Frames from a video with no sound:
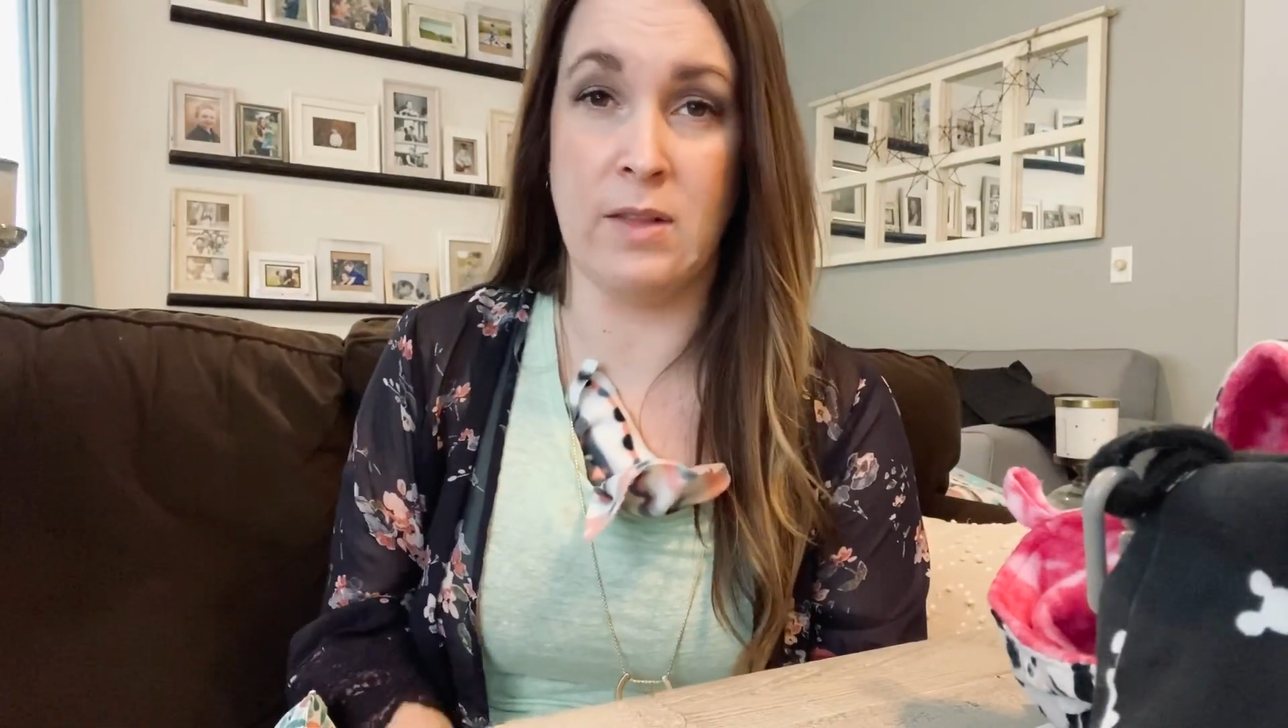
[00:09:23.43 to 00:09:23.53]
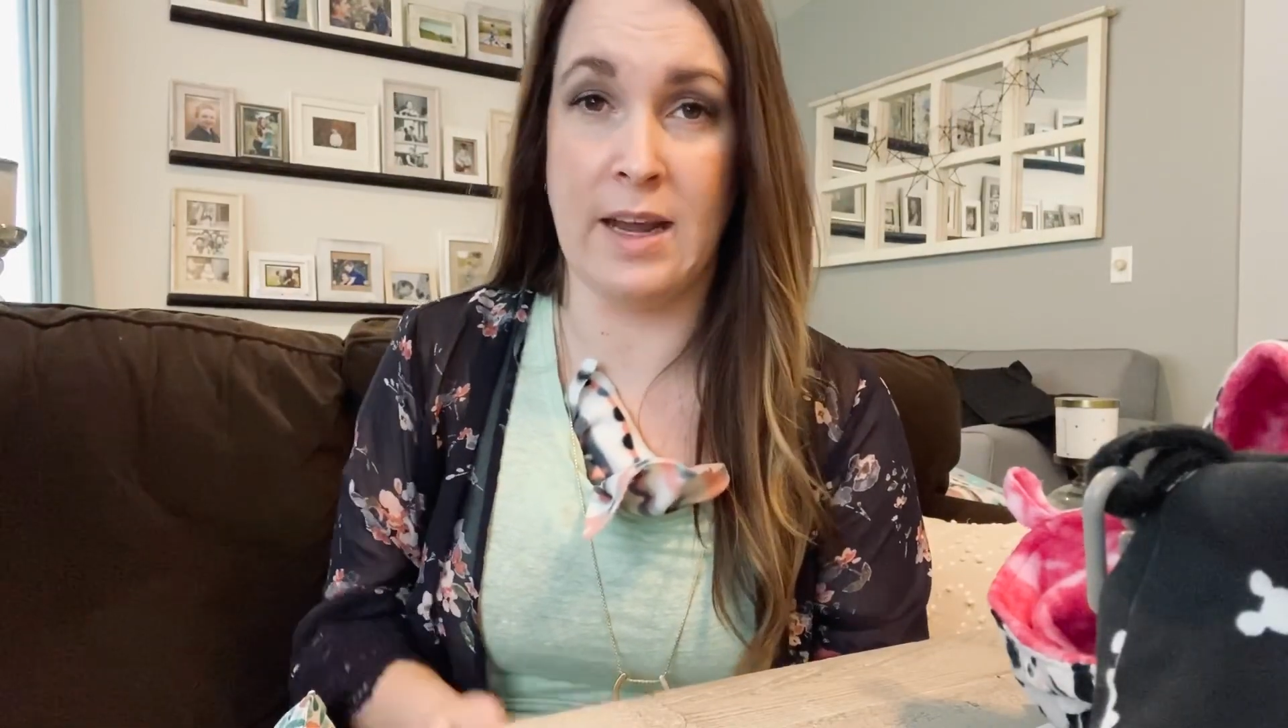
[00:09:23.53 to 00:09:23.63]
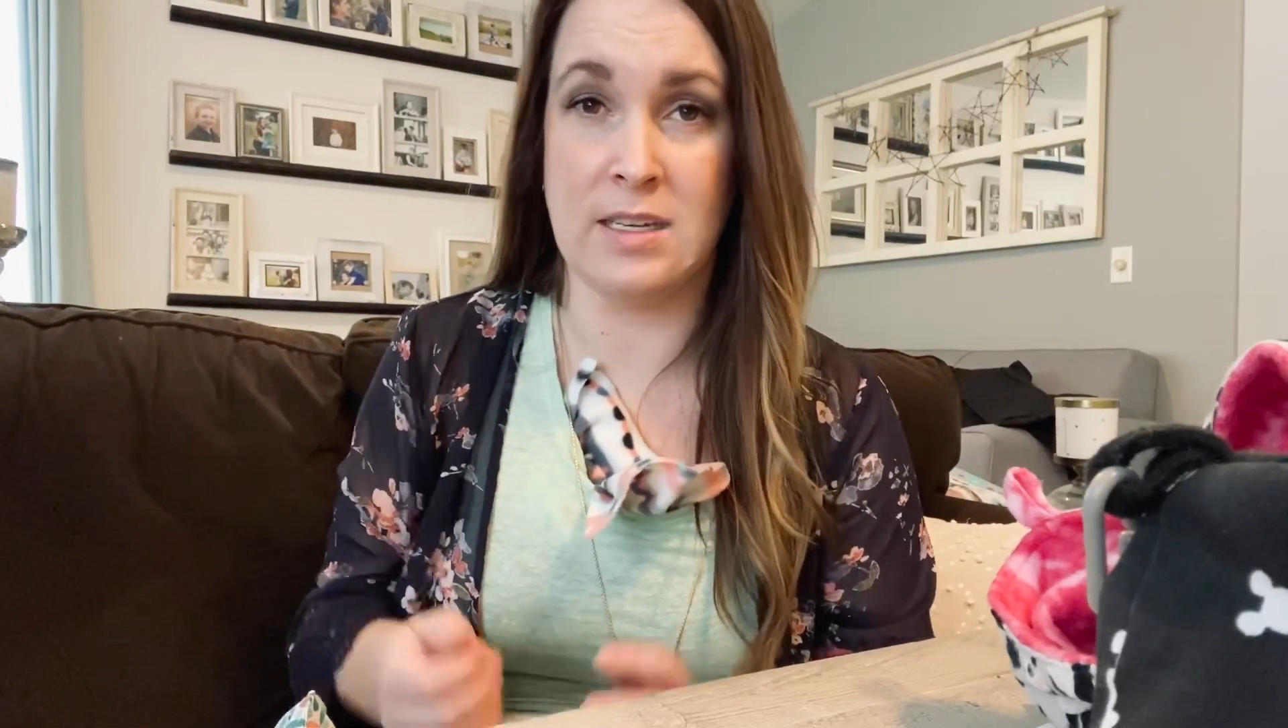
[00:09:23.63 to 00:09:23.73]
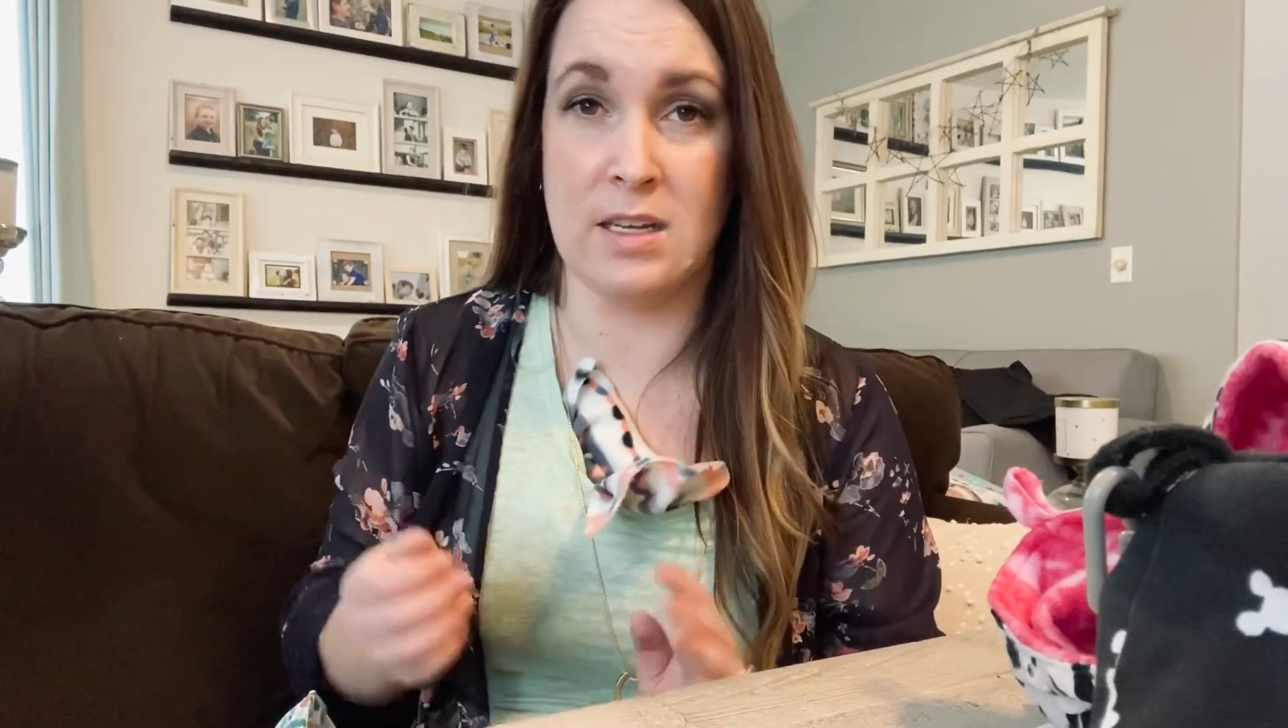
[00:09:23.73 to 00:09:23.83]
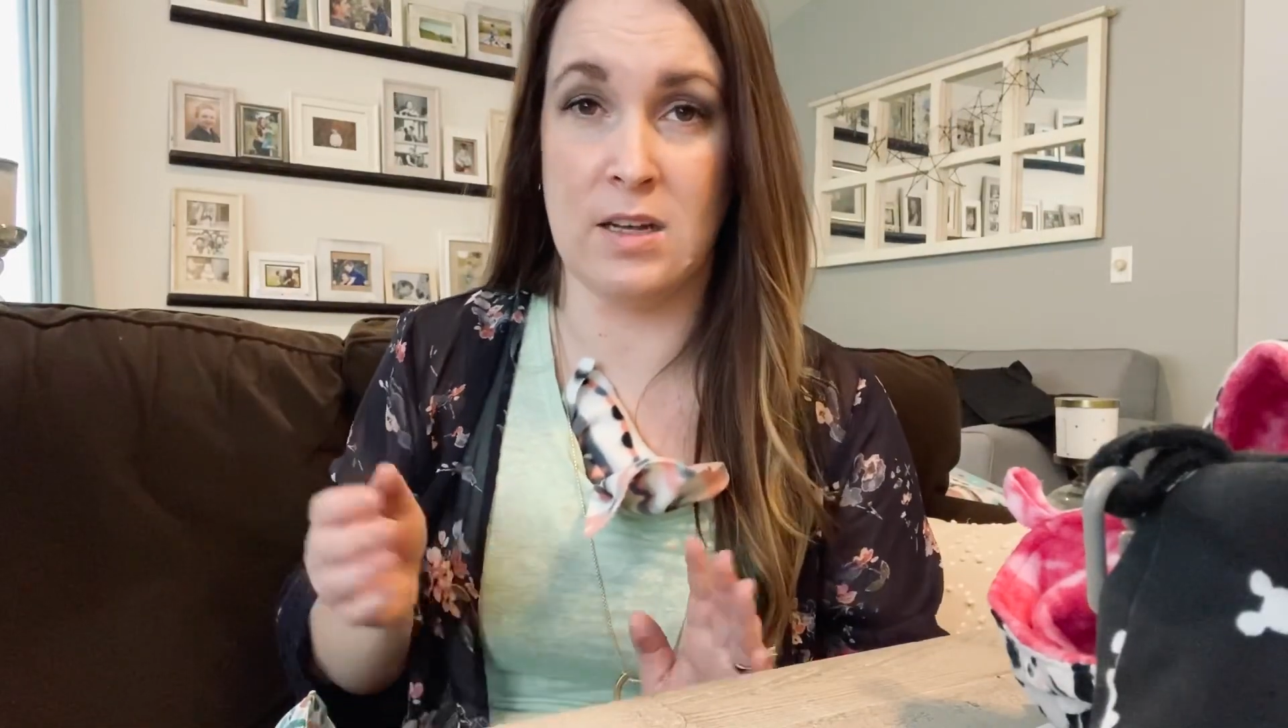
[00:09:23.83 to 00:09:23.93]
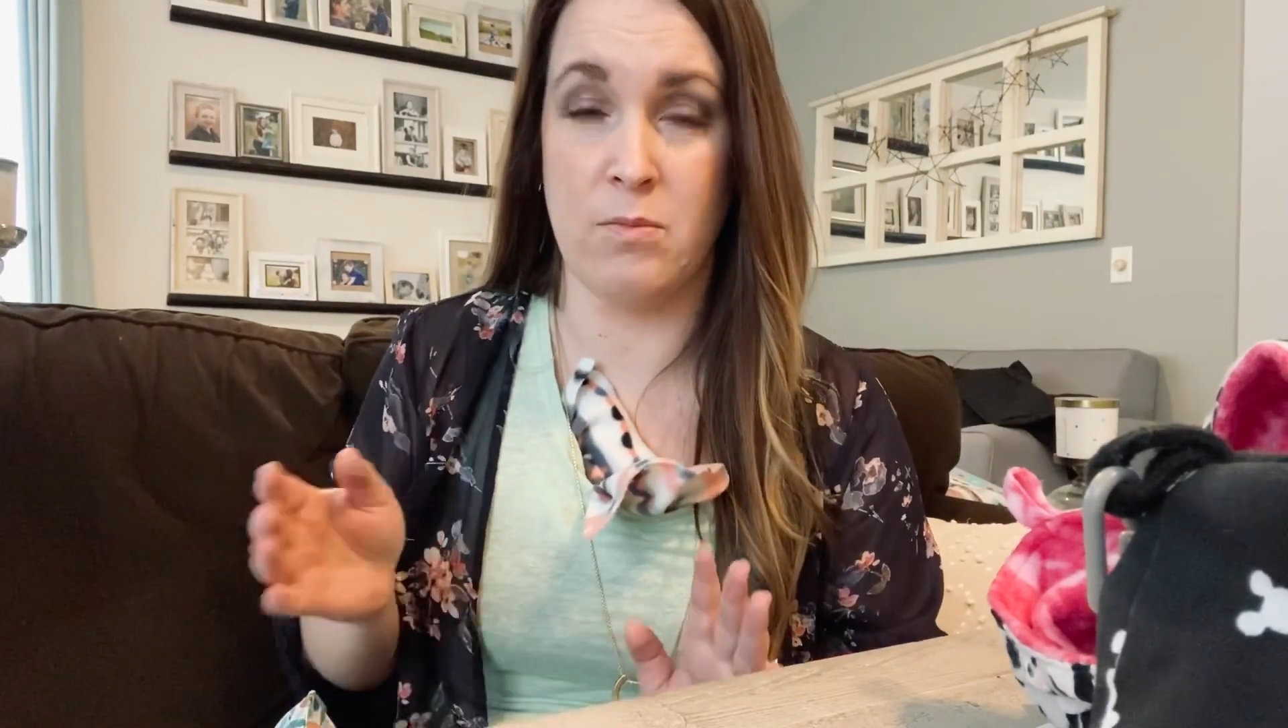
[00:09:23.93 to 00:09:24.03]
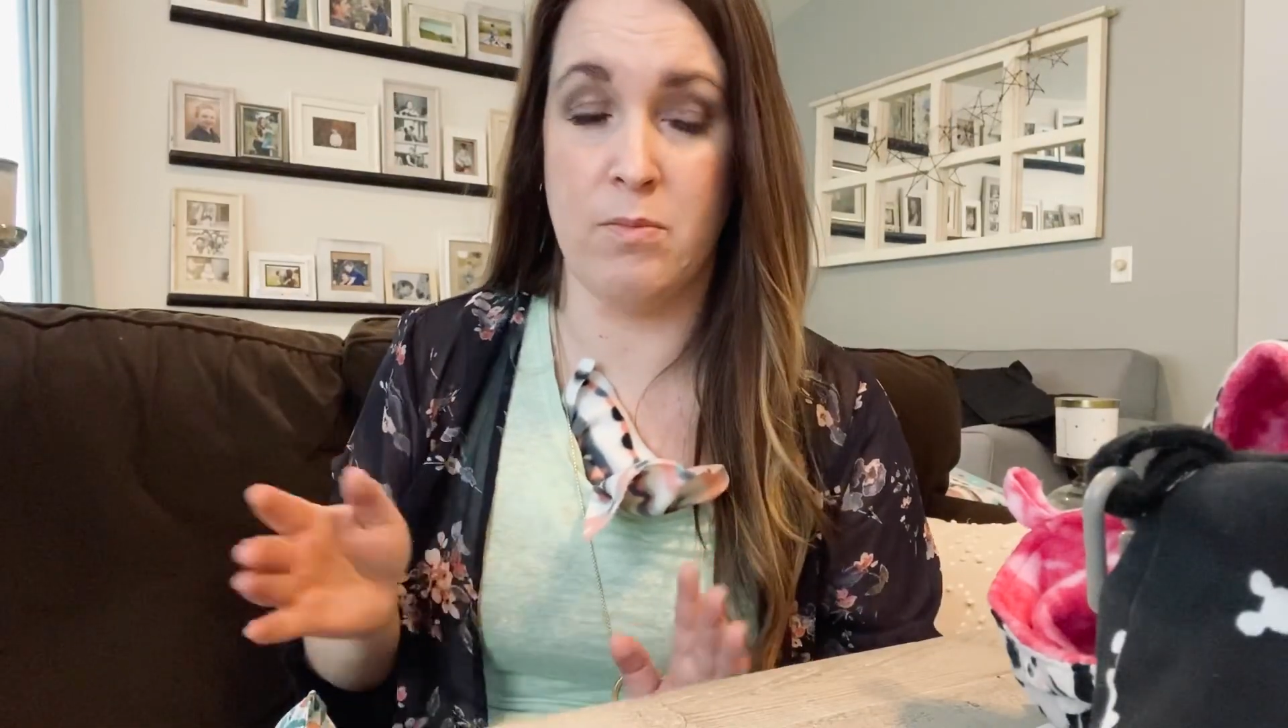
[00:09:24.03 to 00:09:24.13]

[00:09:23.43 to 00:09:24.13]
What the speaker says: like to